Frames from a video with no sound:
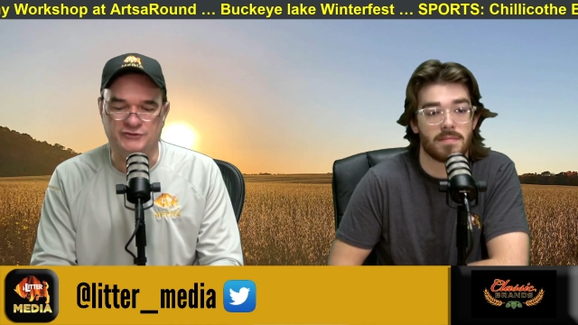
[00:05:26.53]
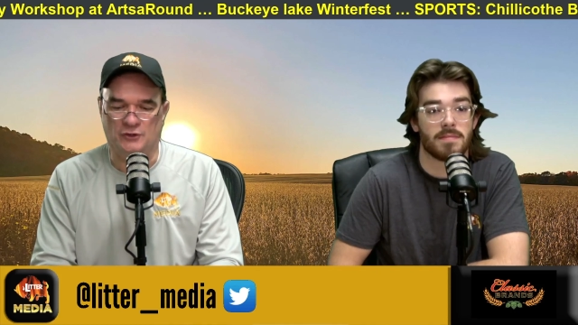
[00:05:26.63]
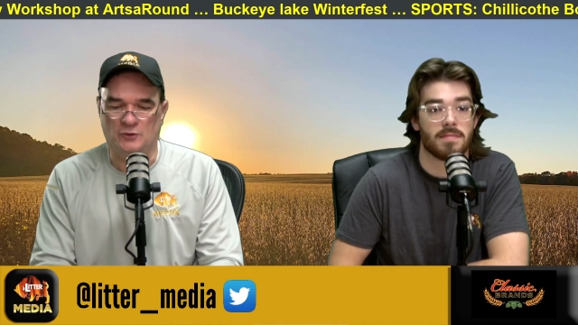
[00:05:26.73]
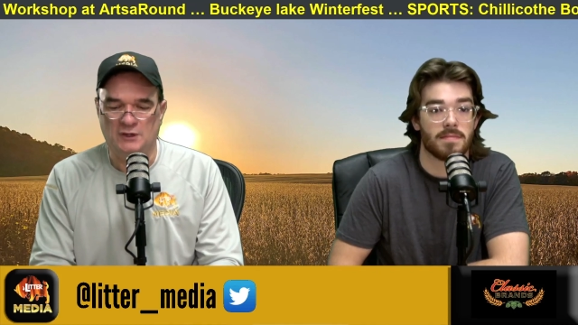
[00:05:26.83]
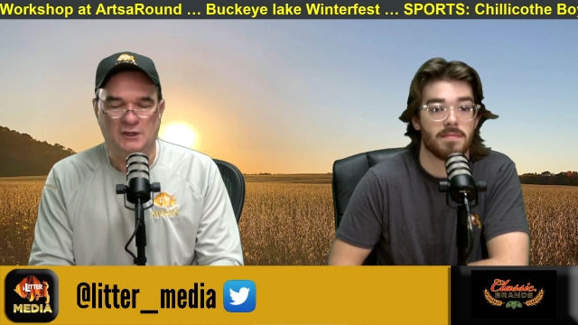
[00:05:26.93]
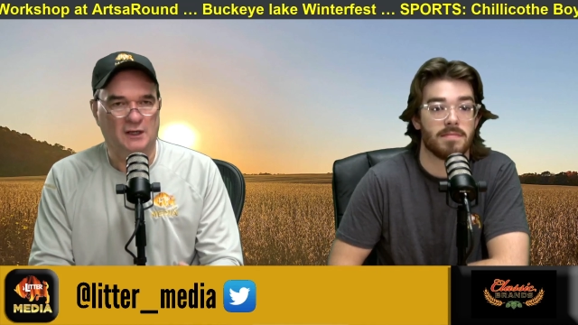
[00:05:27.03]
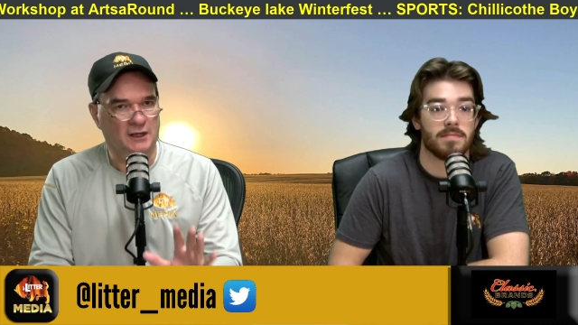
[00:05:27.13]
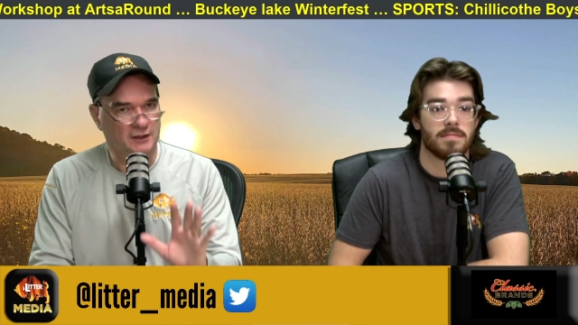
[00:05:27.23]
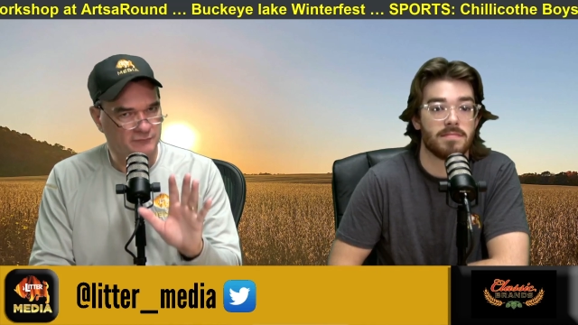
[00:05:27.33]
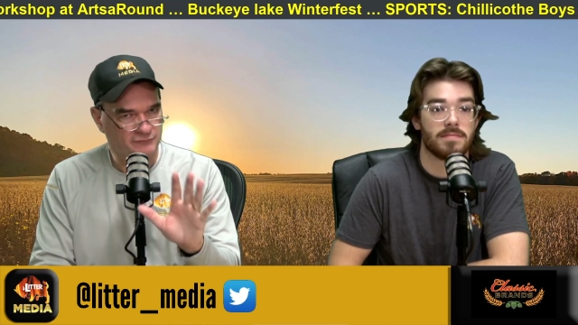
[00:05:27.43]
Speaker 1: So mm.
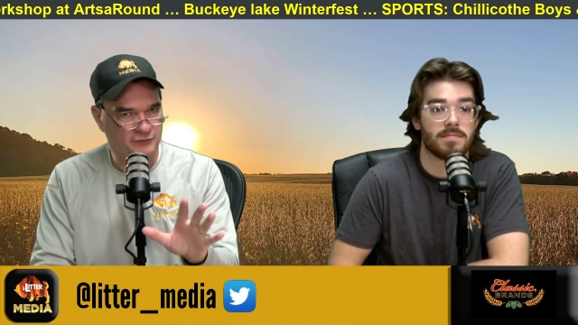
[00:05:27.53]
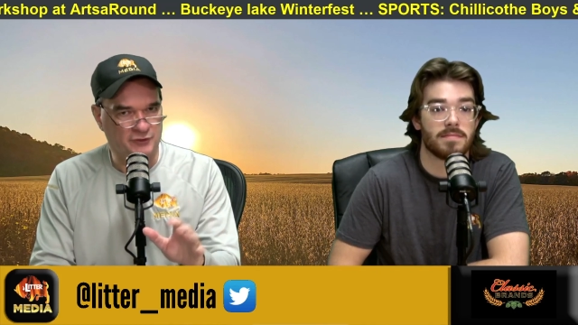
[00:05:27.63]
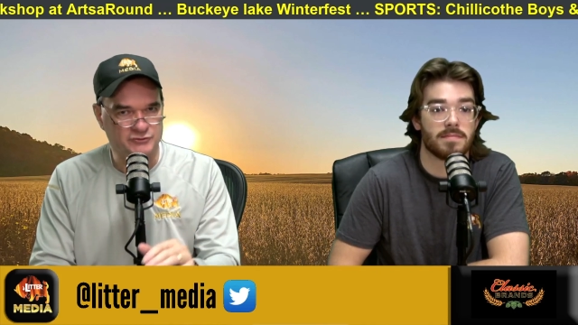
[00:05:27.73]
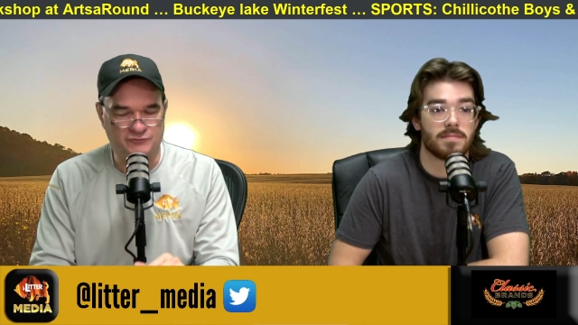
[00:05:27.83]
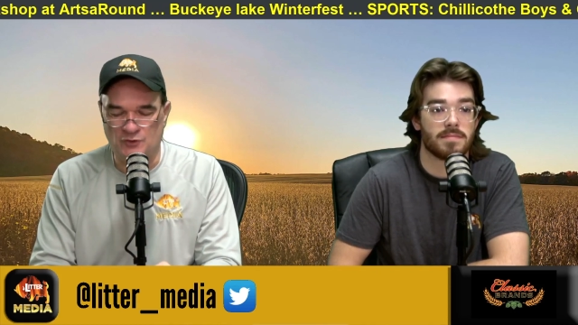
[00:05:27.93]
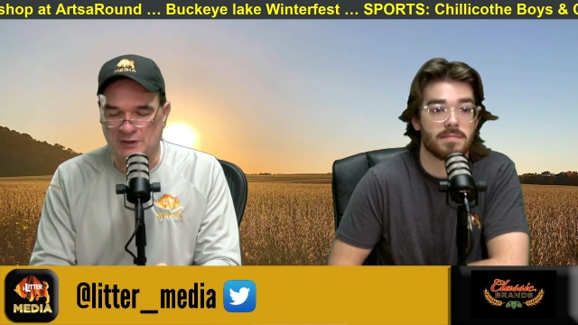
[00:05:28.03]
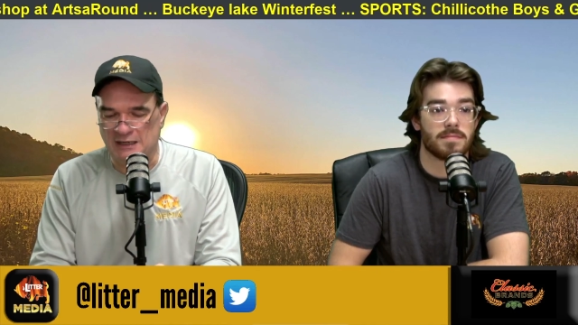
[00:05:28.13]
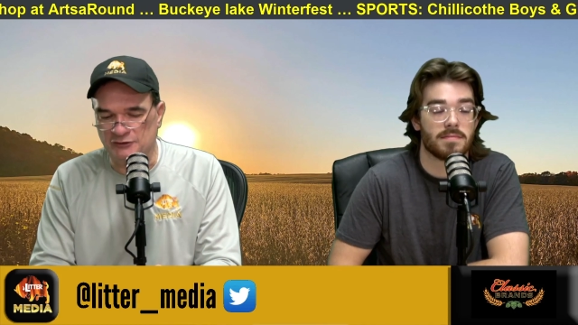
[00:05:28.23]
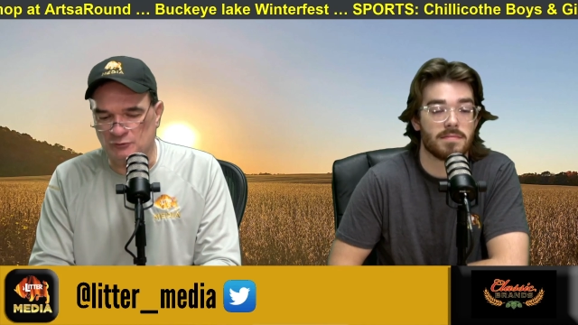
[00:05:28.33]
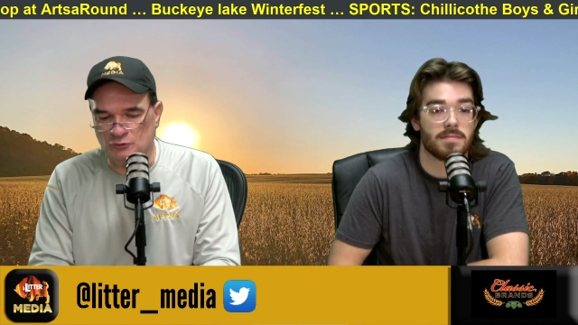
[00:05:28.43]
uh, for those of you
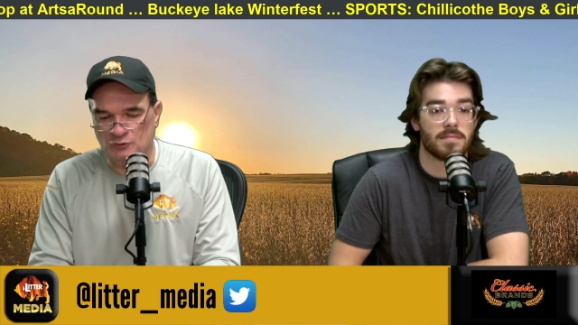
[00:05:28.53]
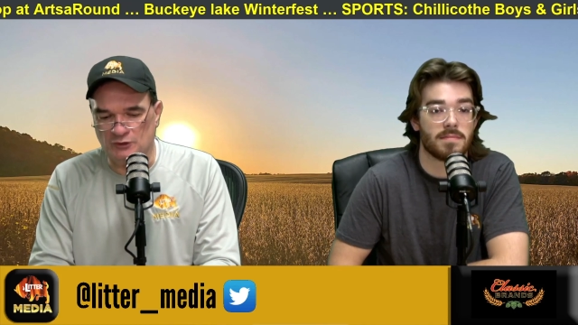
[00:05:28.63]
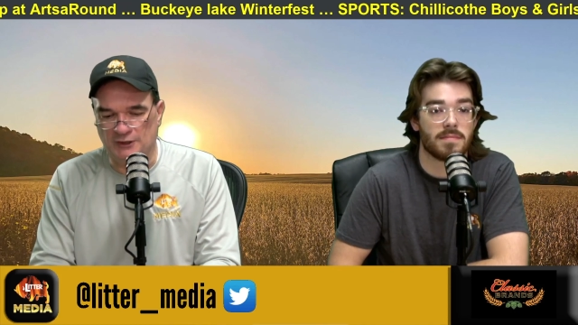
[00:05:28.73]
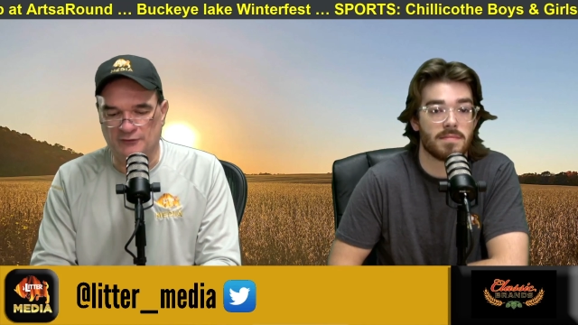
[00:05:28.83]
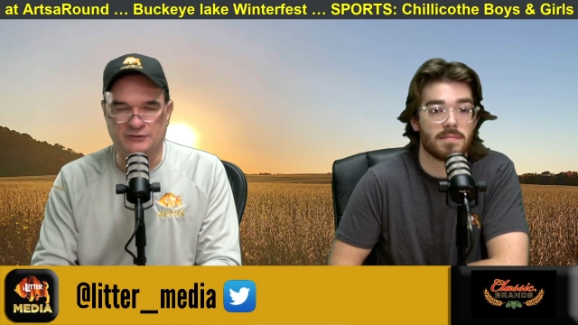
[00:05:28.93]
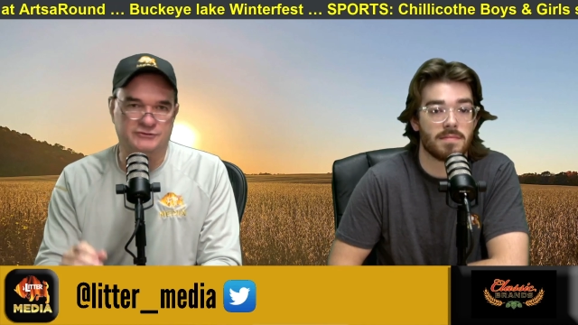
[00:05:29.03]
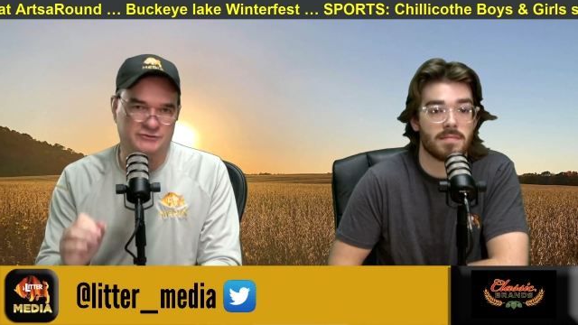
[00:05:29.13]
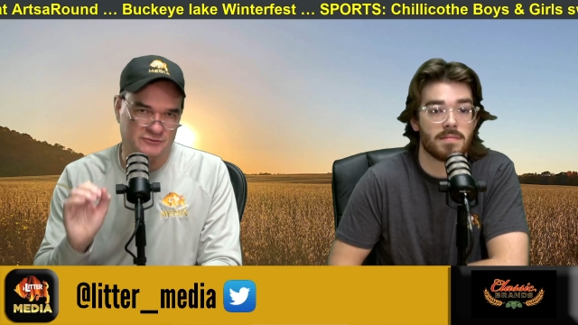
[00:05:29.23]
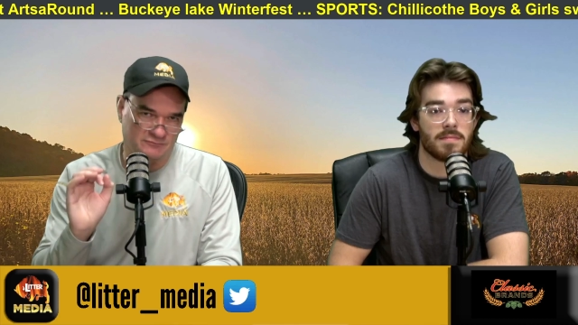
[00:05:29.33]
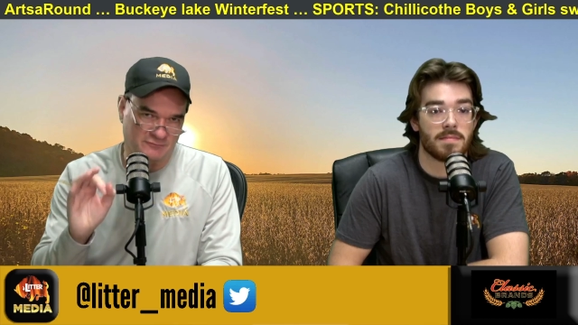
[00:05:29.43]
out in the rural
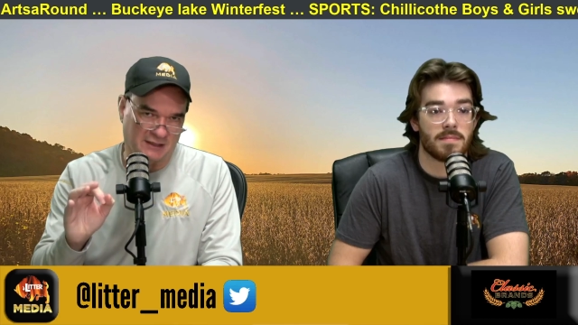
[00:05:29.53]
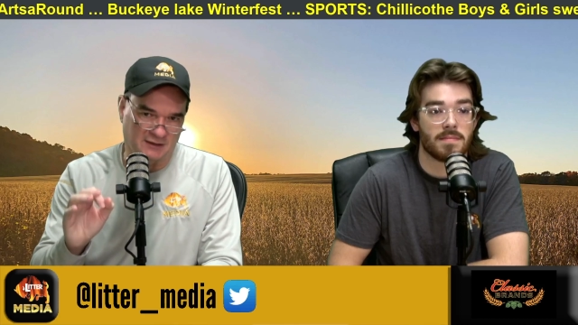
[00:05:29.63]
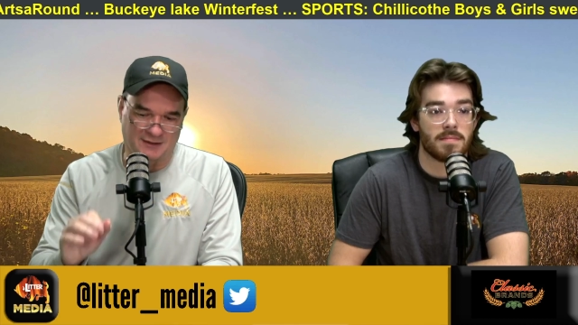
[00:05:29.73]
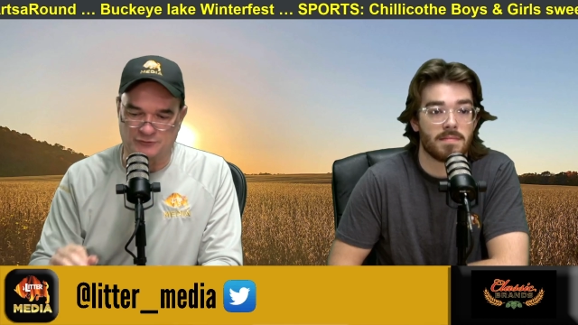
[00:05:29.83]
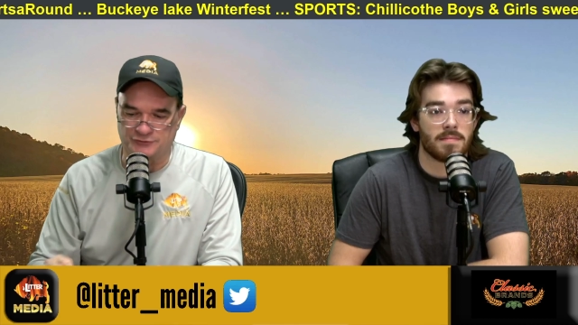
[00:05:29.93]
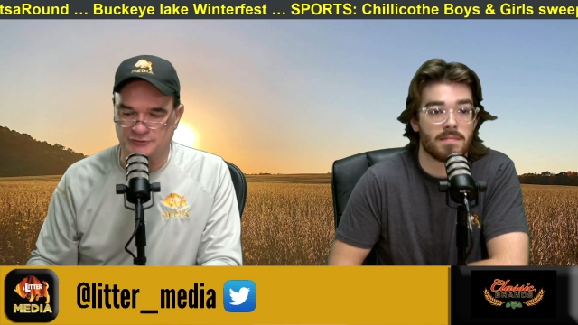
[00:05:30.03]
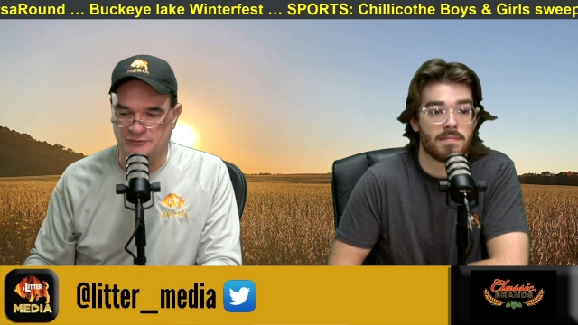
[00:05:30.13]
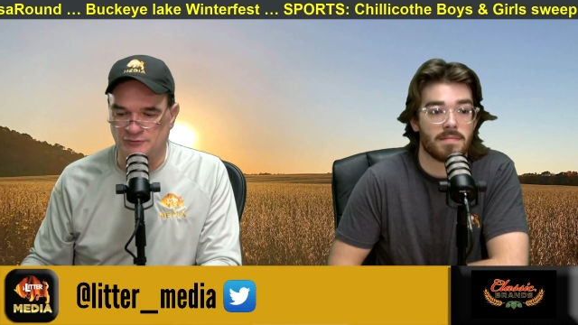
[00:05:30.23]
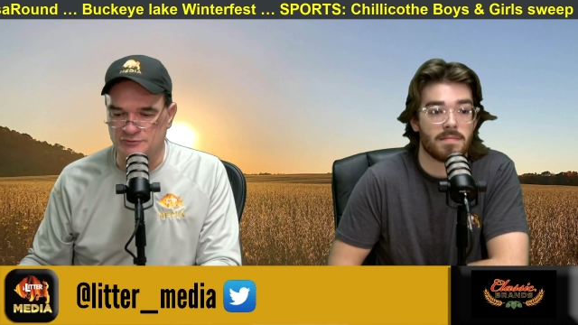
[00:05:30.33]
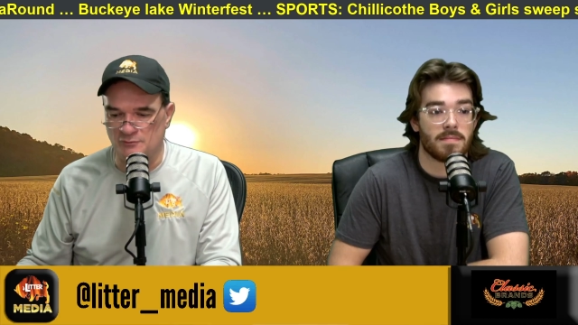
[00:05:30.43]
areas, that level
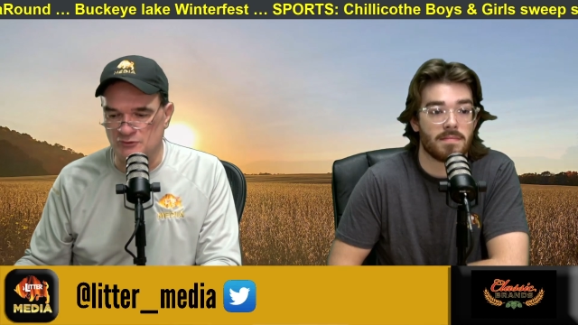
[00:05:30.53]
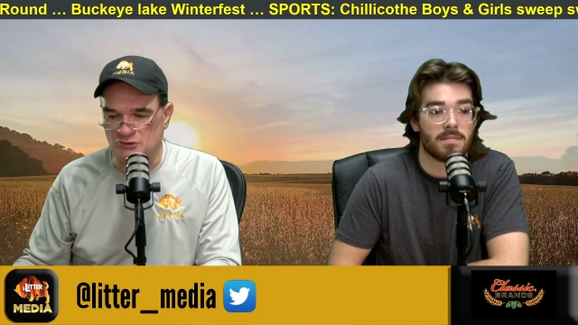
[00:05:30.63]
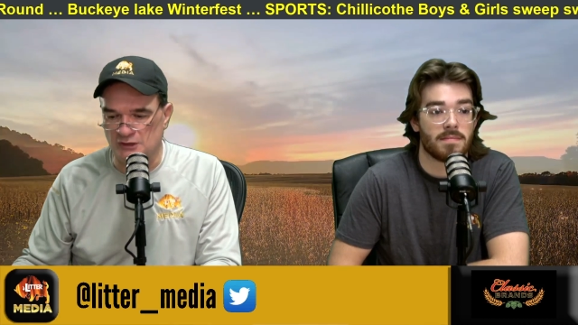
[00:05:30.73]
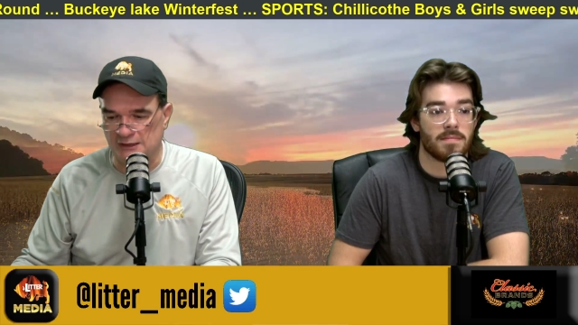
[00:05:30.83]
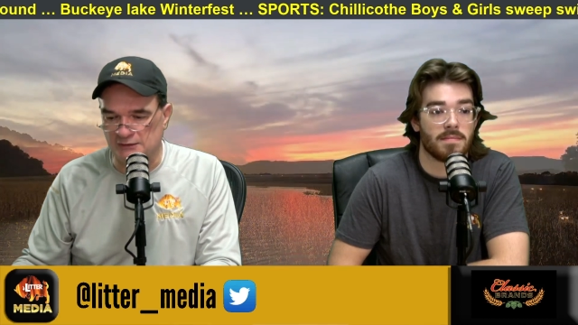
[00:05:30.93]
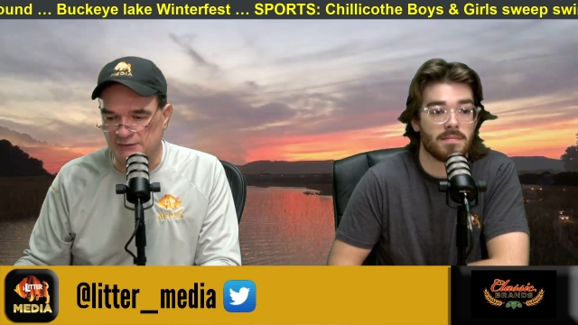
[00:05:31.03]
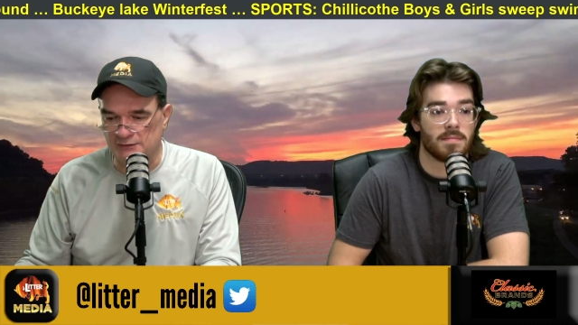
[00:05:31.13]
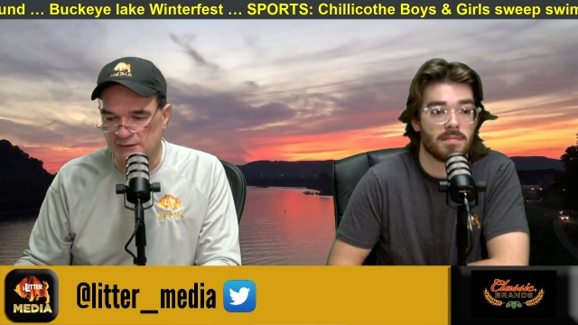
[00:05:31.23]
two is most likely